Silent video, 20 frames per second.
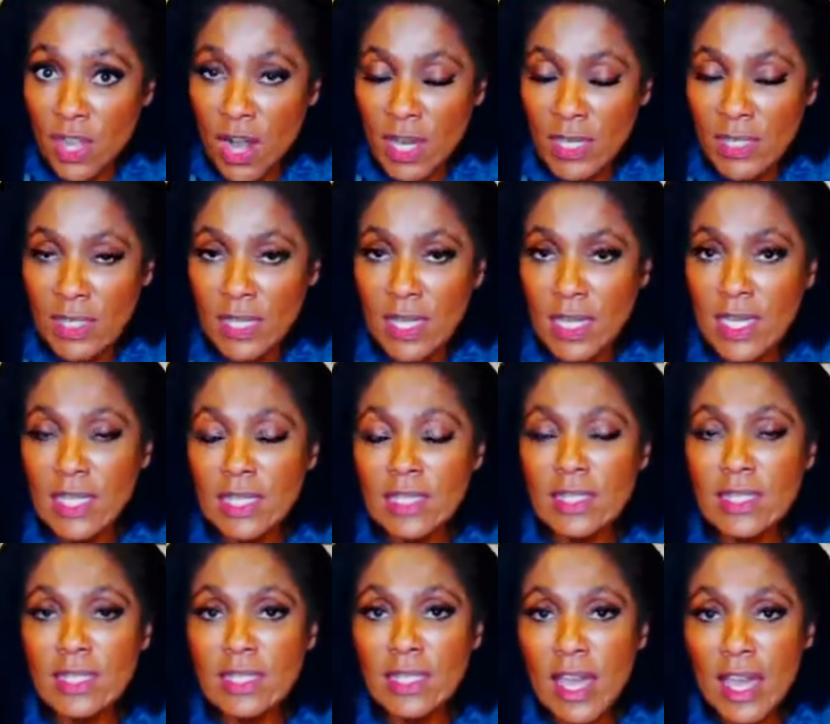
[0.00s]
on
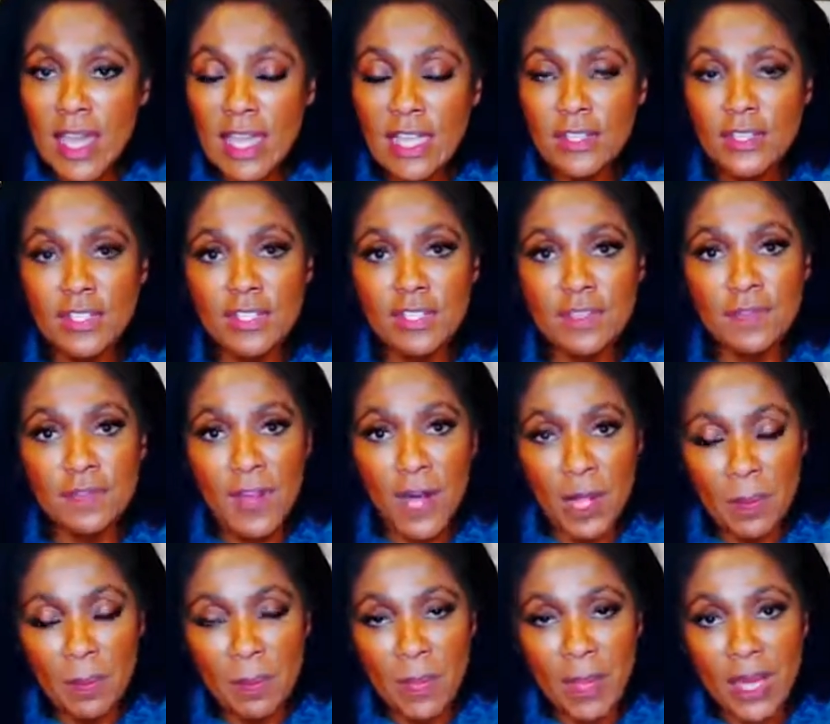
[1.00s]
delaying the
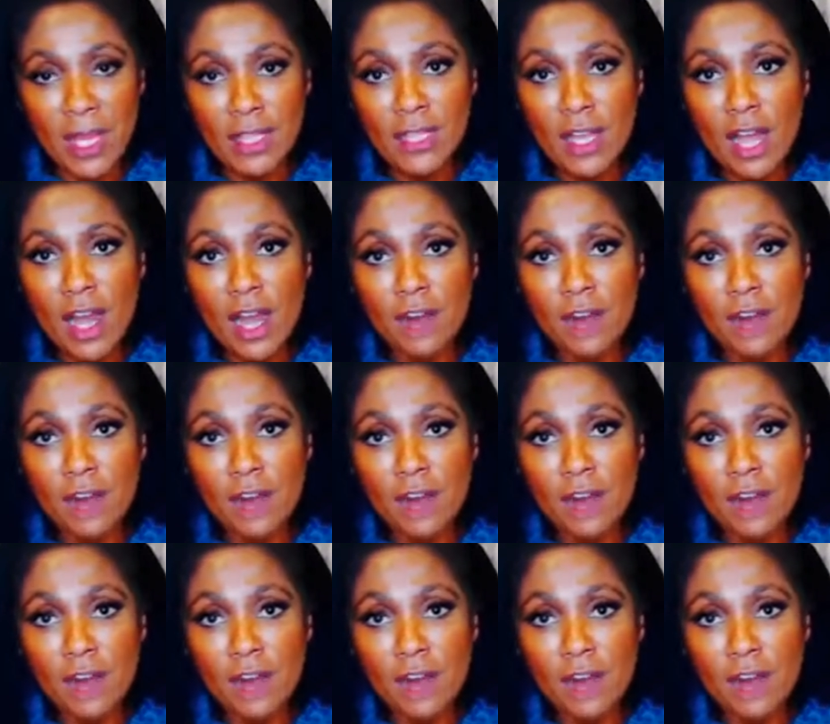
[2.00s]
development